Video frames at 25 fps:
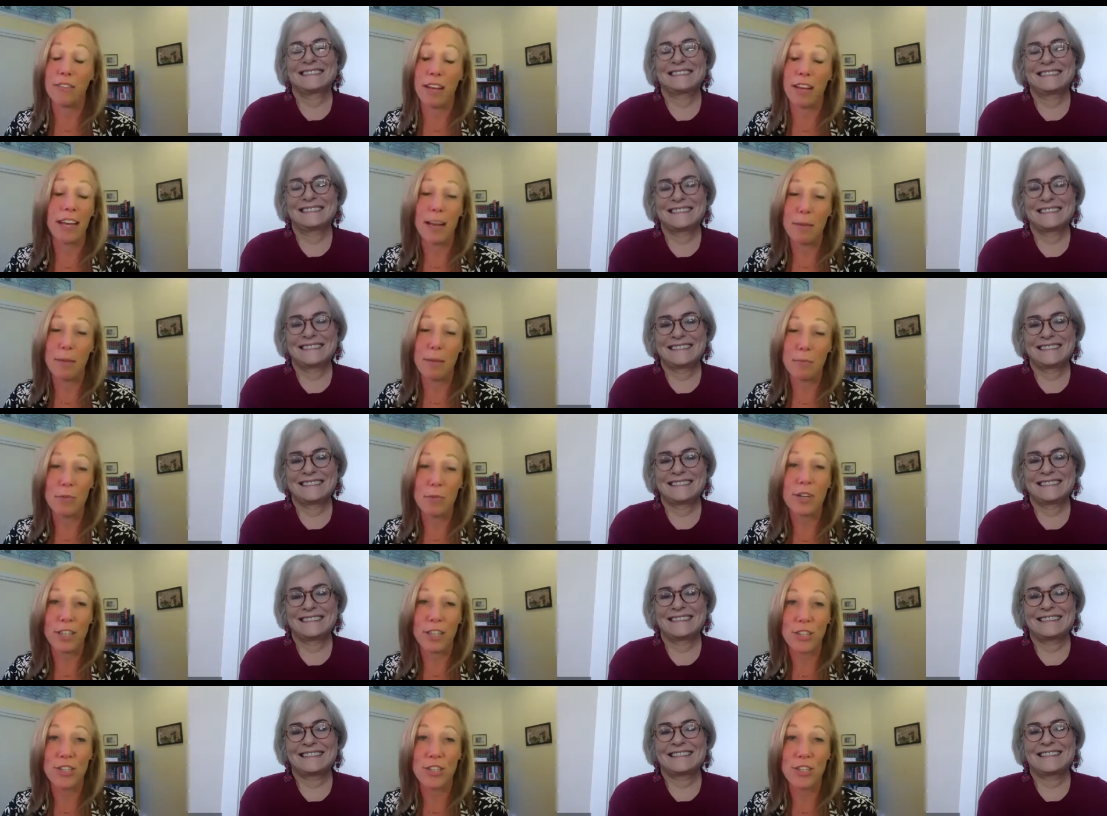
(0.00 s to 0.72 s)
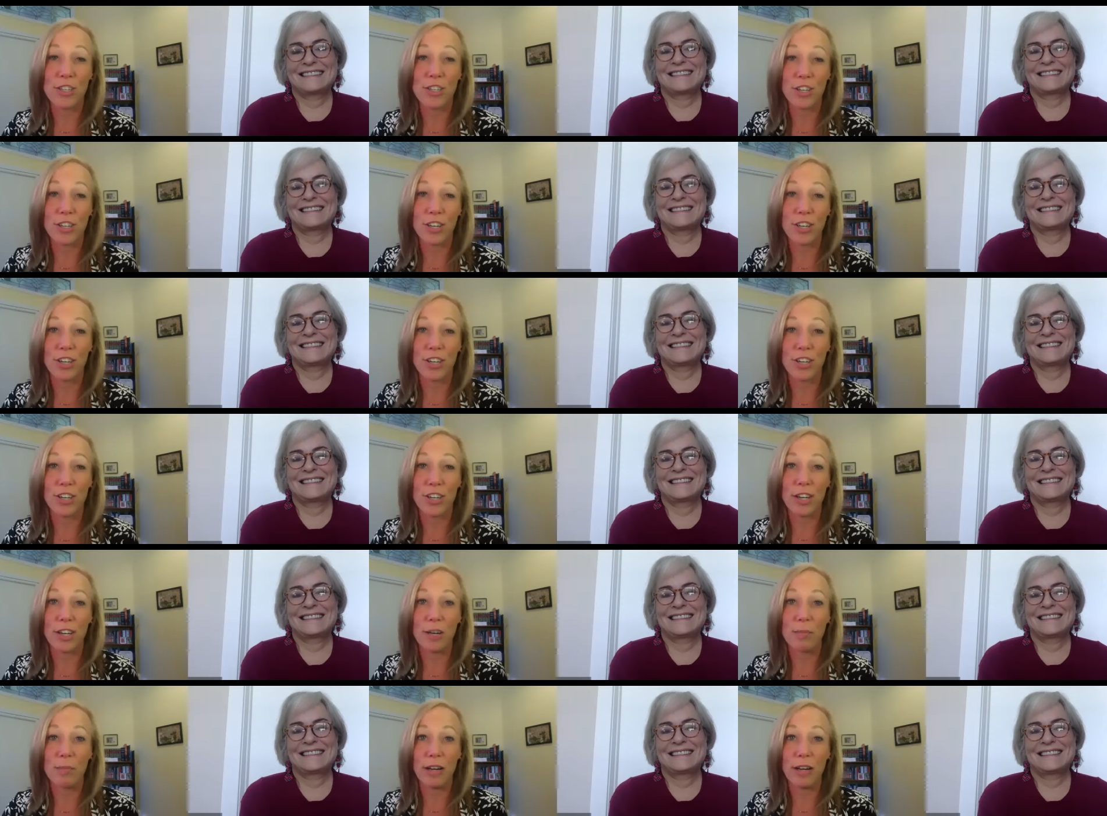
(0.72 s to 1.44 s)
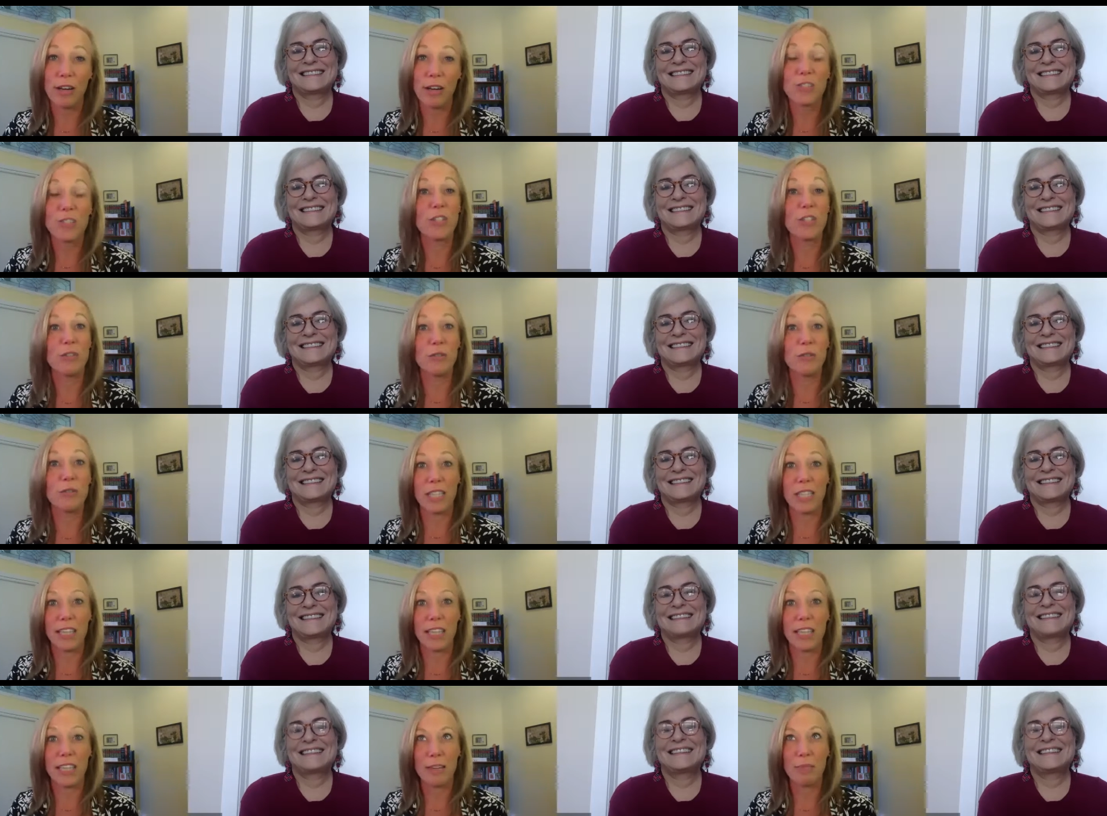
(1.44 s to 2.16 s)
Speaker 1: And, and he was terrified, I'm
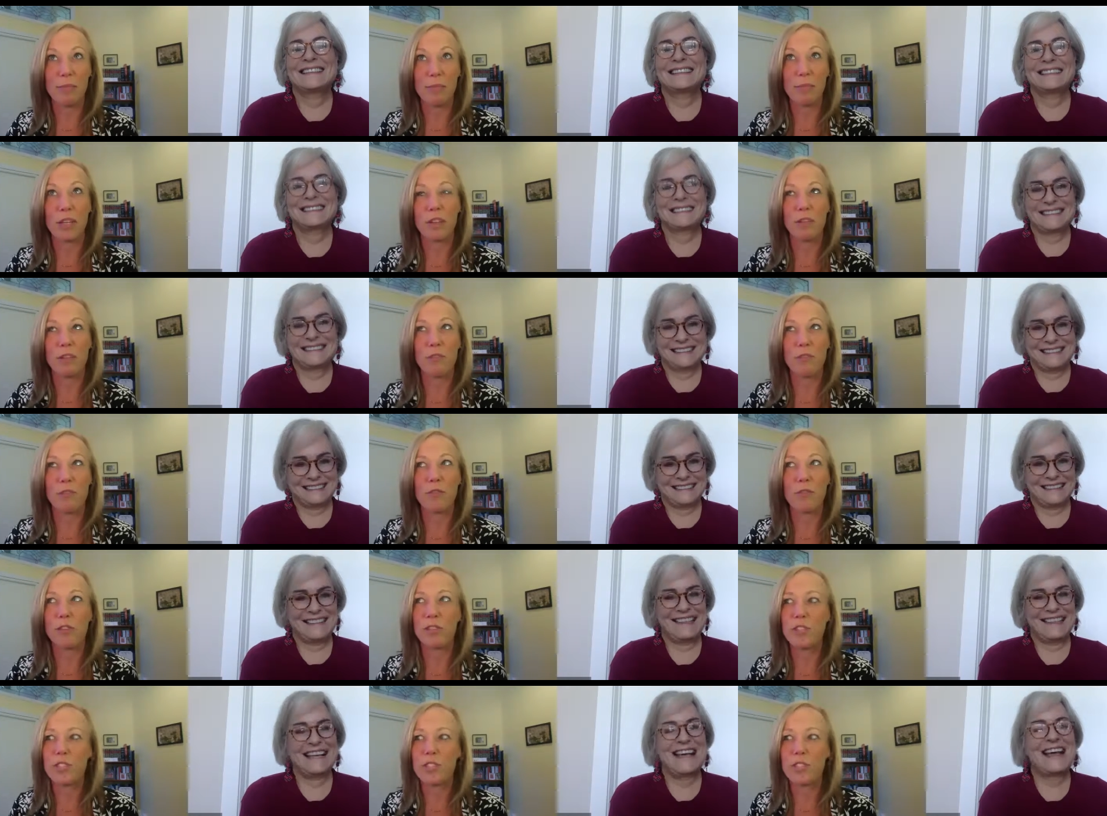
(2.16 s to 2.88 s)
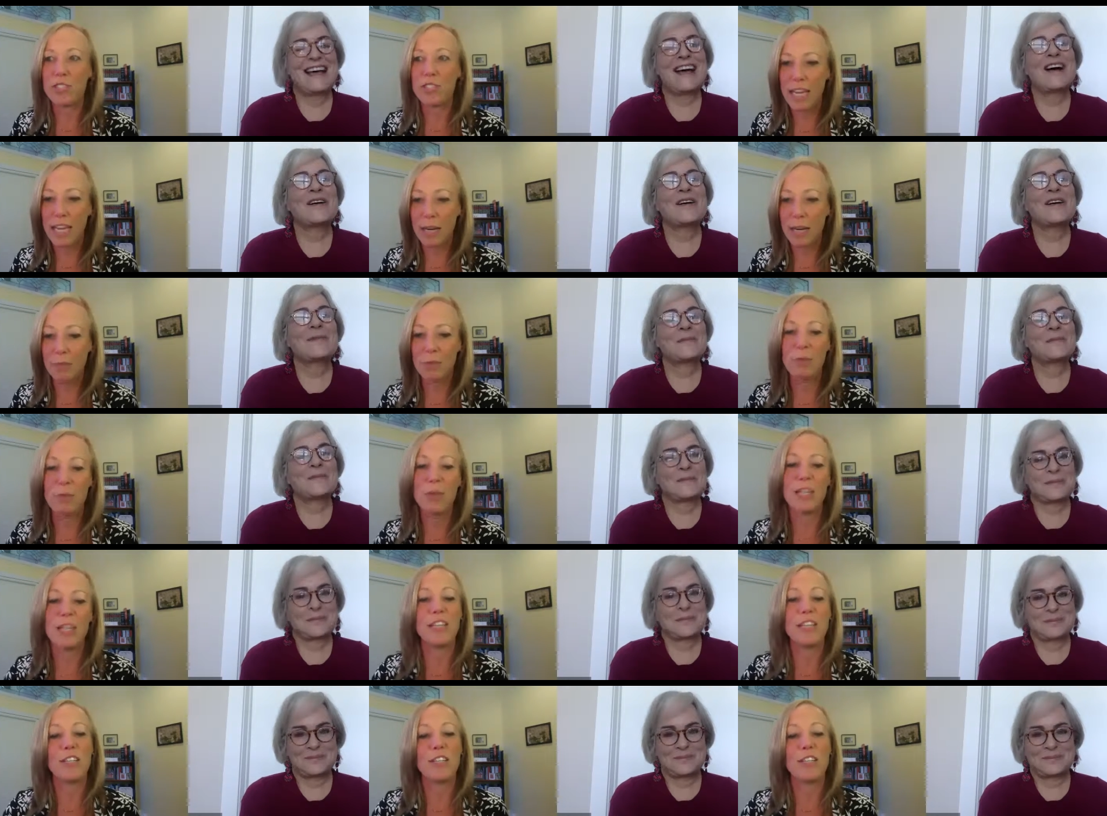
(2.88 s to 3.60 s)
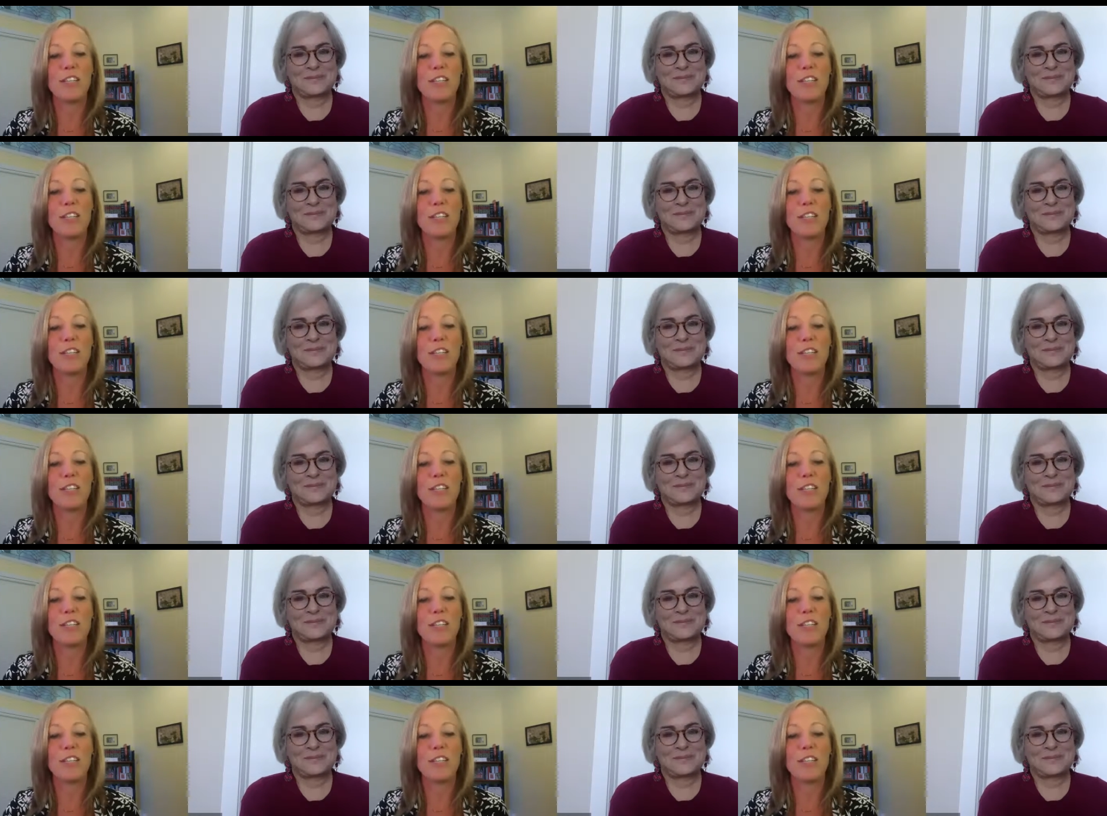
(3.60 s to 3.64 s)
pretty sure, about doing it.